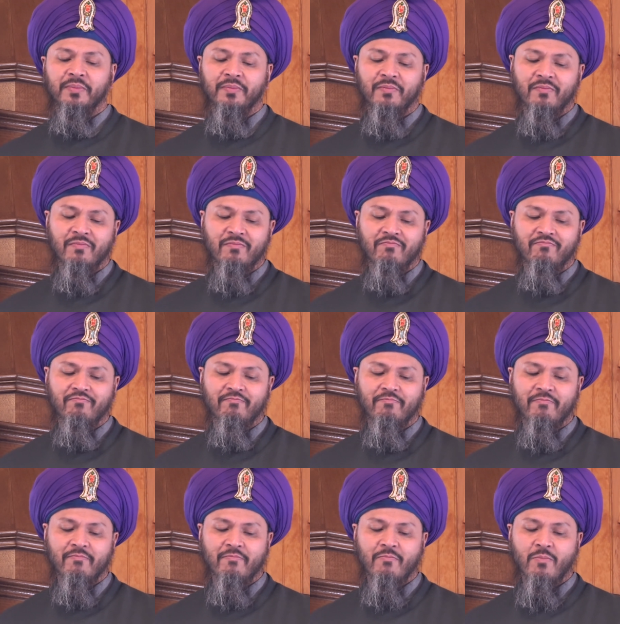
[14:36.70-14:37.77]

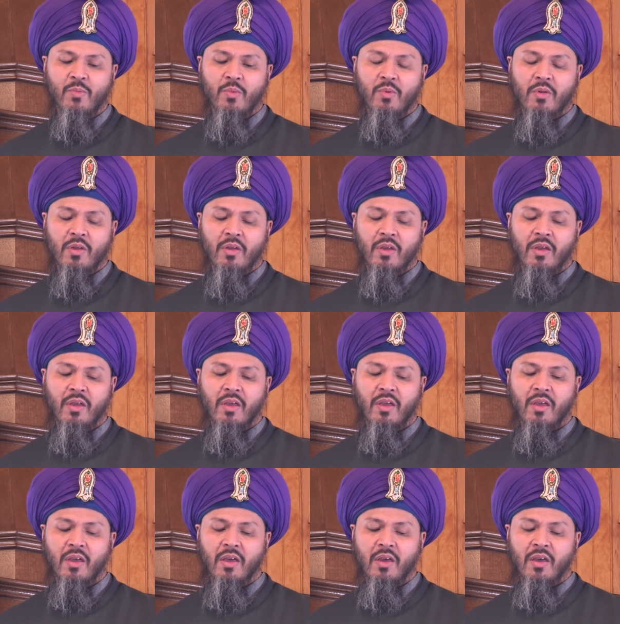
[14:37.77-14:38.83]

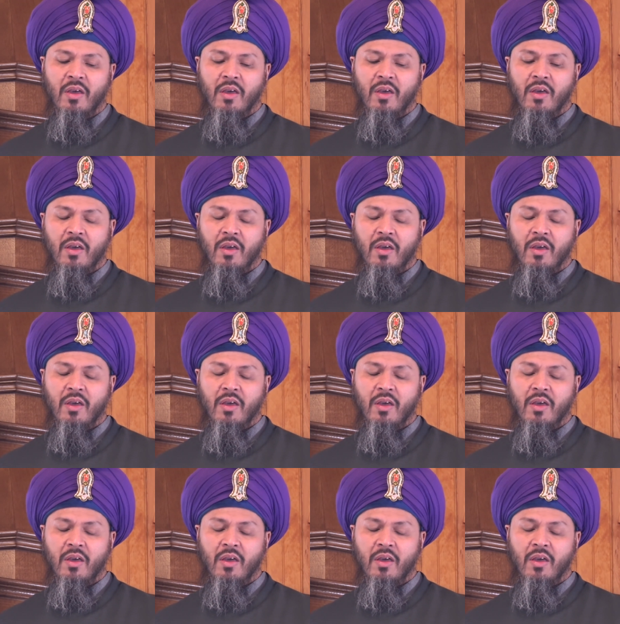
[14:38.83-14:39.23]
Nobody speaks.